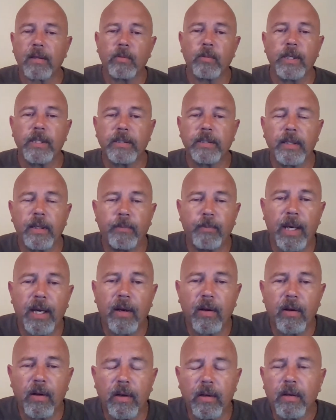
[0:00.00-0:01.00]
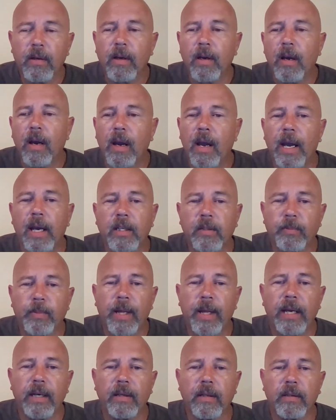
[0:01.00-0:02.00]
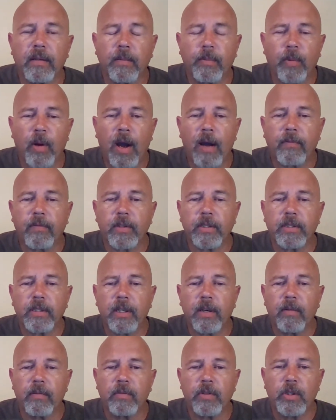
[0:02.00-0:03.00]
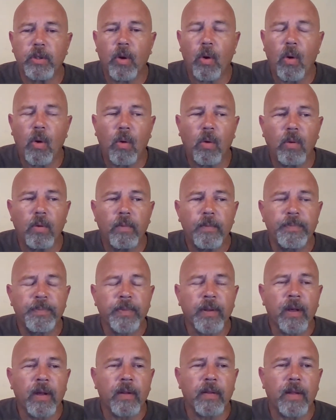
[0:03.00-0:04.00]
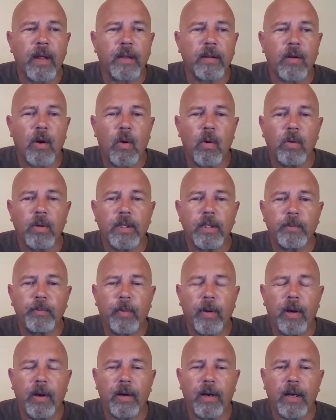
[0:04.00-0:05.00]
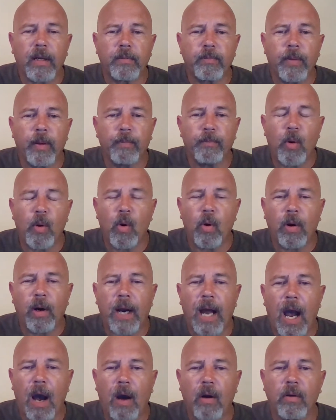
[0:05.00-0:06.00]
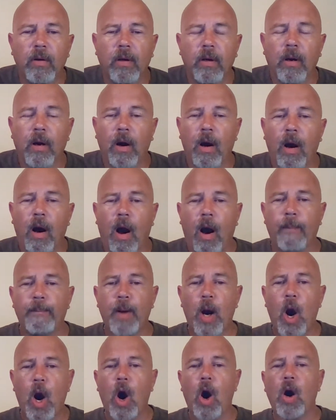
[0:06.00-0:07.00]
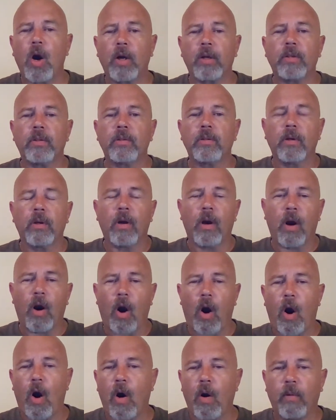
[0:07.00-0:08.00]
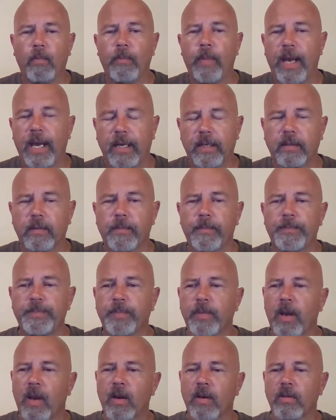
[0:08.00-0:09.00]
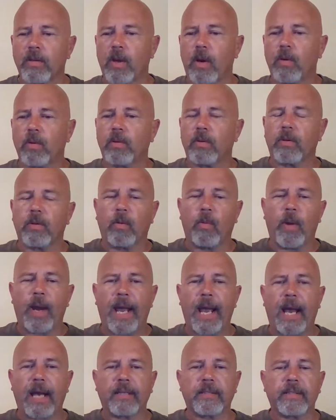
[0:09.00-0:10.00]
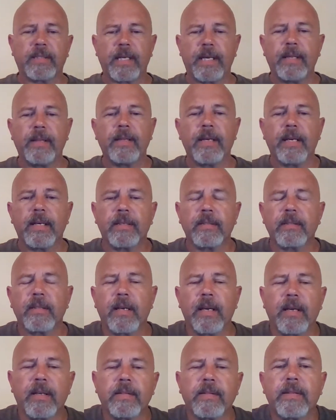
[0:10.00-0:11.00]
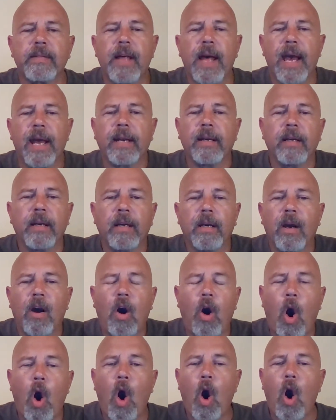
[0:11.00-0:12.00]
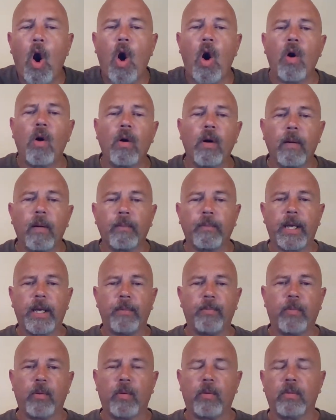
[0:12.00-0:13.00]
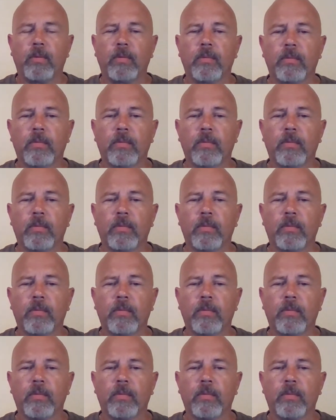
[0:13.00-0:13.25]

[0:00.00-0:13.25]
we see Peter explaining the prophecy of Joel that the Holy Spirit has been poured out upon all men. So the way I see this is that all people